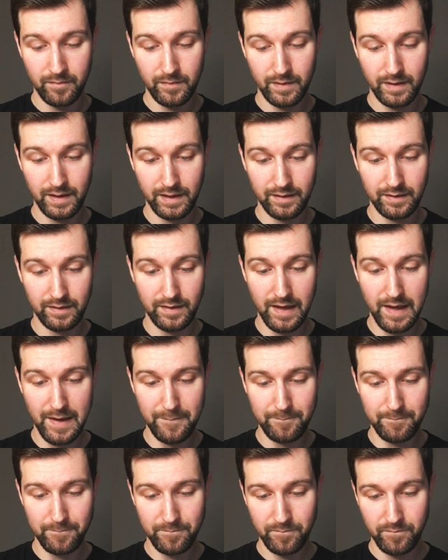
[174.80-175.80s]
like
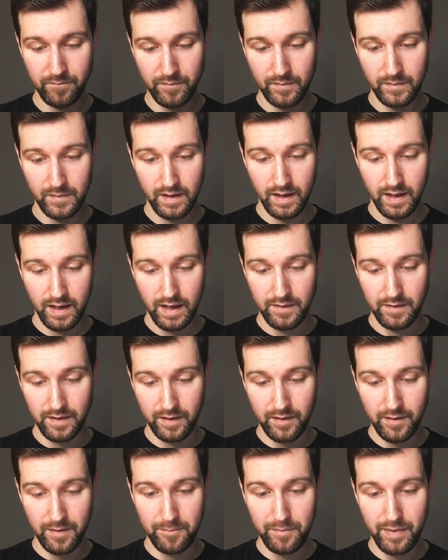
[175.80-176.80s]
that, and then
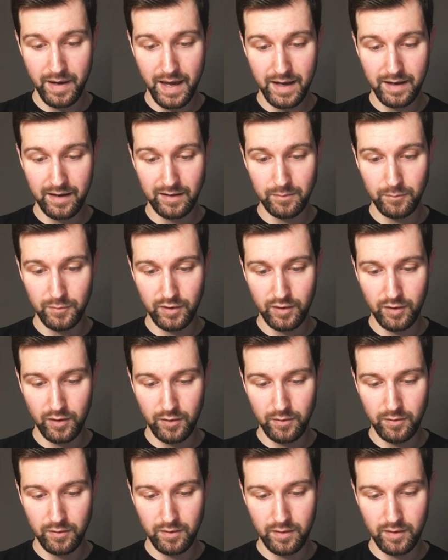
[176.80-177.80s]
come back and we'll
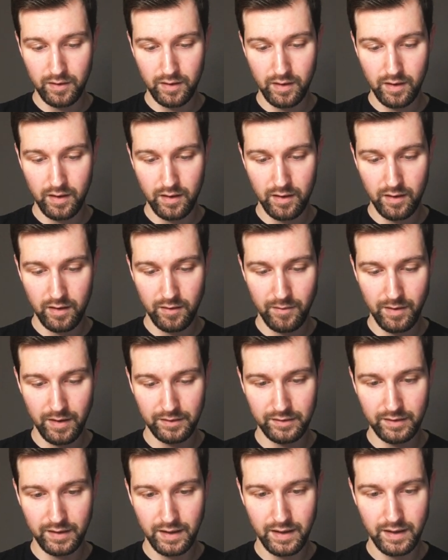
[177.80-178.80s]
go uh, around
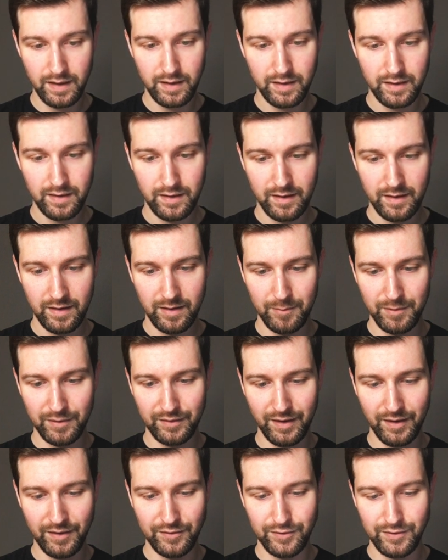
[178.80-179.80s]
here, just
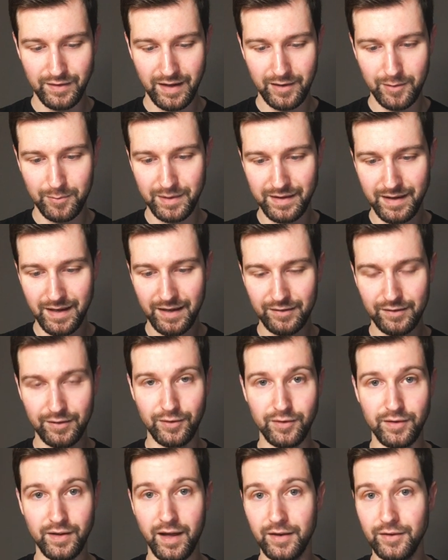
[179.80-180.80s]
undo that a little bit there. So you've
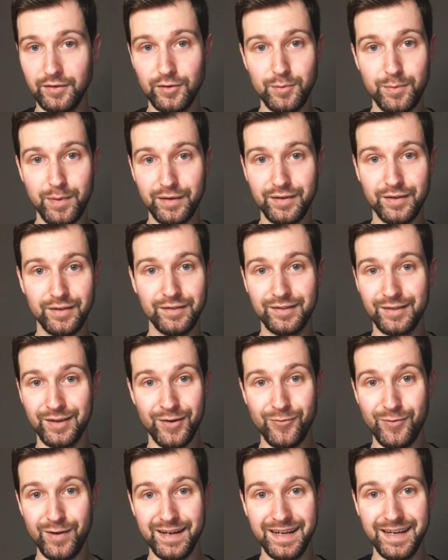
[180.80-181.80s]
got the undo buttons,
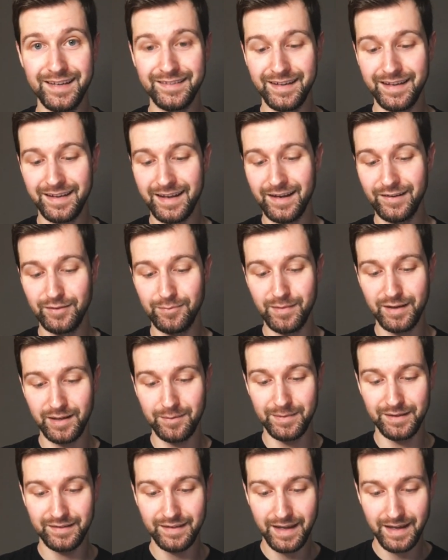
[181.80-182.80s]
really easy in case you make a
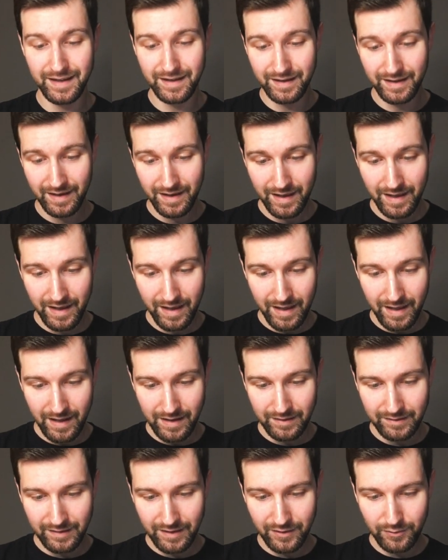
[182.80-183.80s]
mistake.
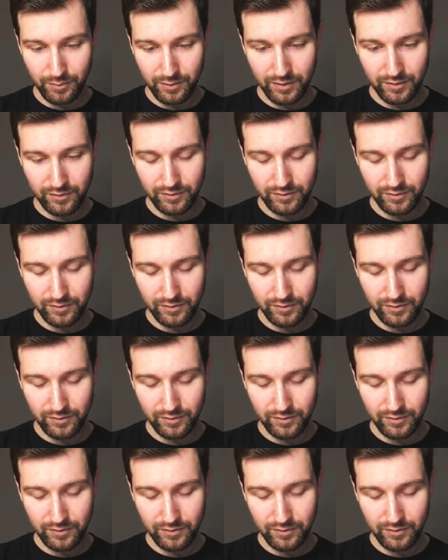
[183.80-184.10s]
And say I just want